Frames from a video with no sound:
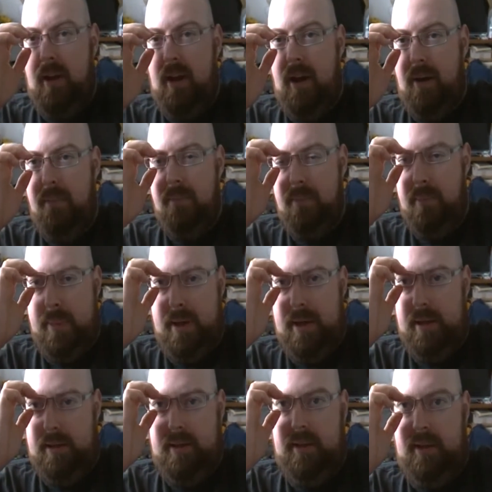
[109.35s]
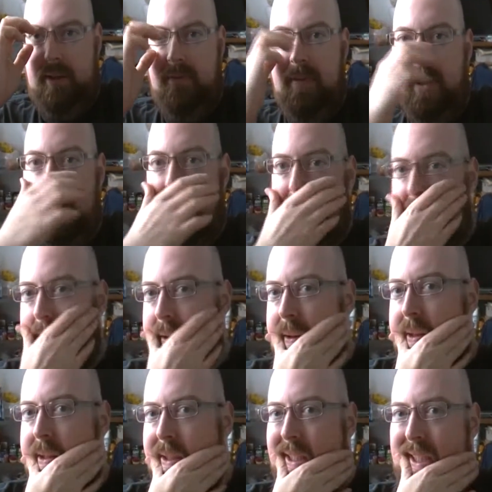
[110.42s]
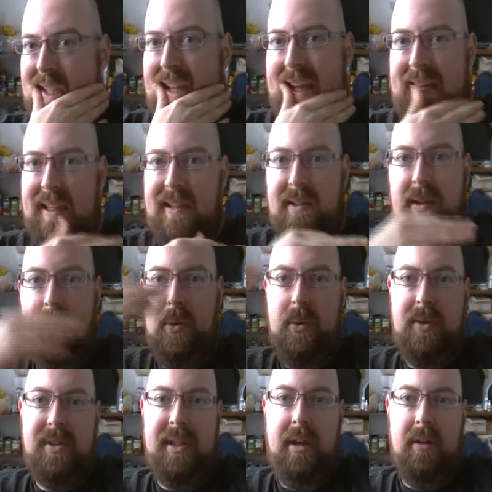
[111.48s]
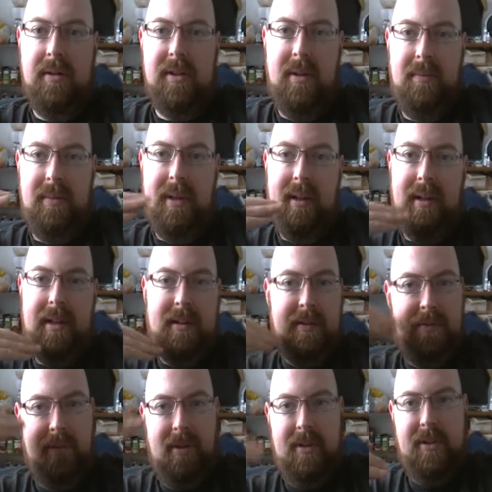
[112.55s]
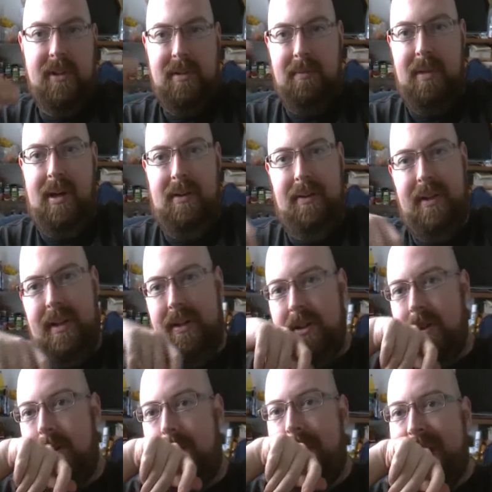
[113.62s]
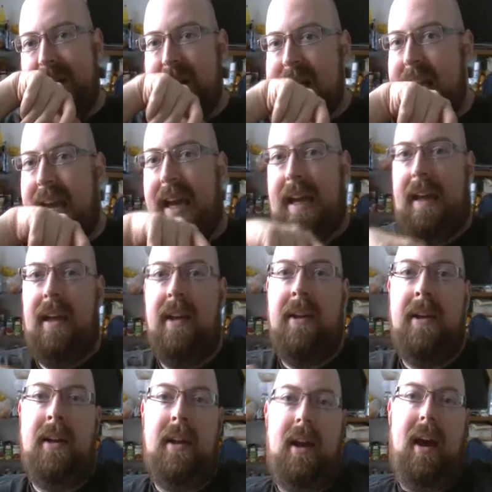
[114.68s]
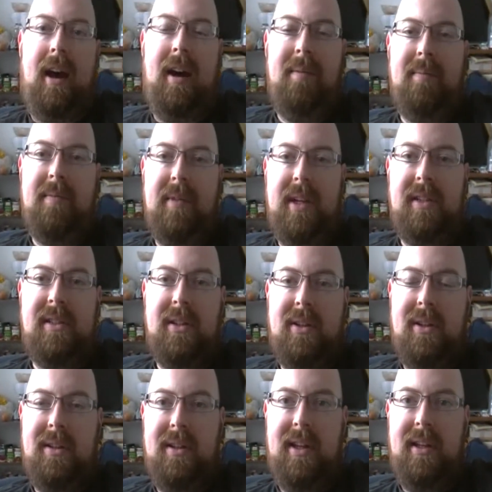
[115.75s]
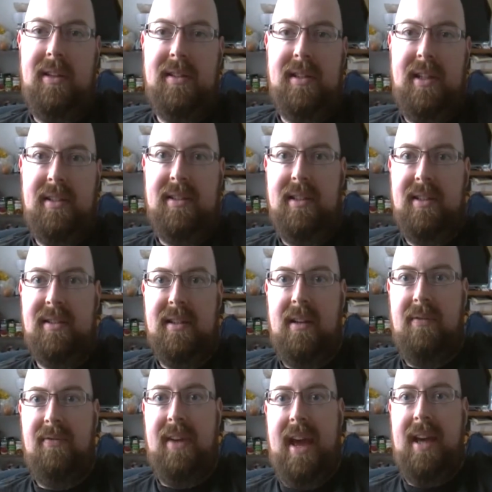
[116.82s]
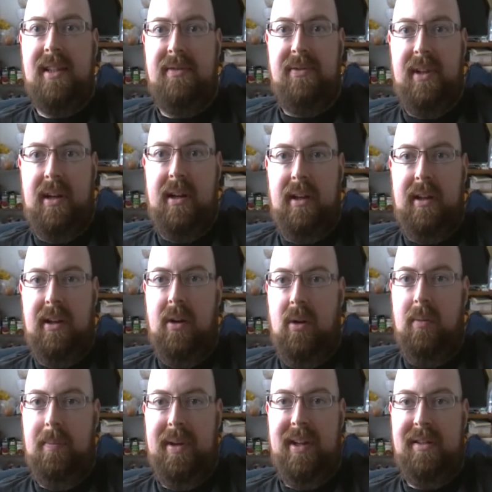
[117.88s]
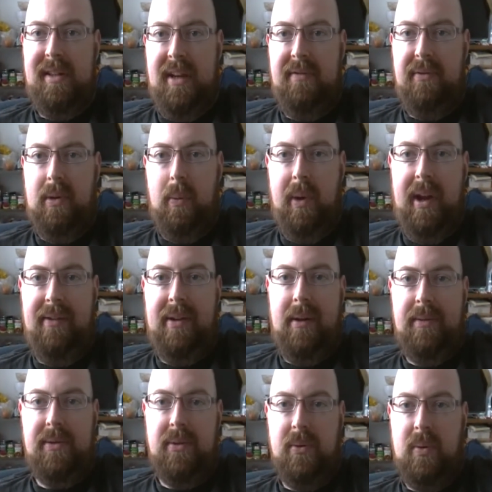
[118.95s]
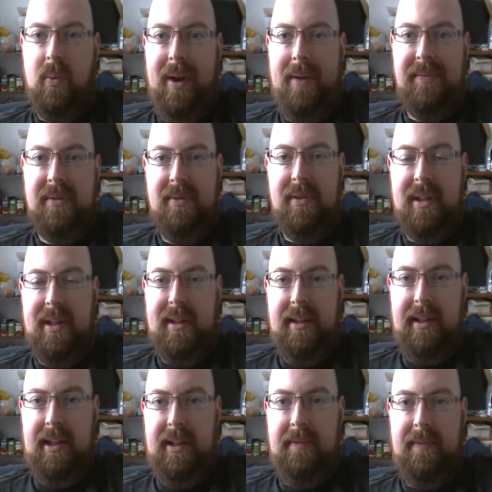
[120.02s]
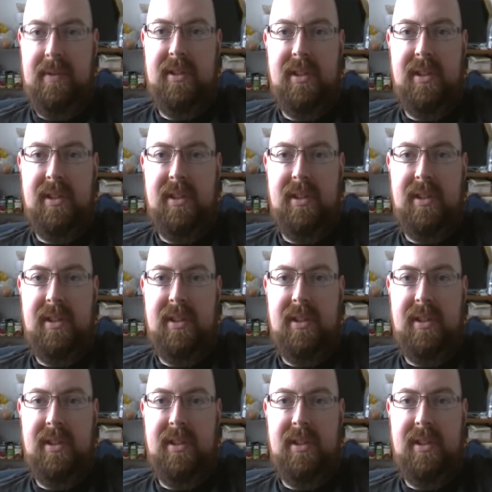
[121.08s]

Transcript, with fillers: Um, but if they can get to like Tuesday or something, like the first of the month, then it should be okay. Um, it's a good thing in the sense that it's not a fast flooding, you know, big ten foot wave comes through and wipes everything clean.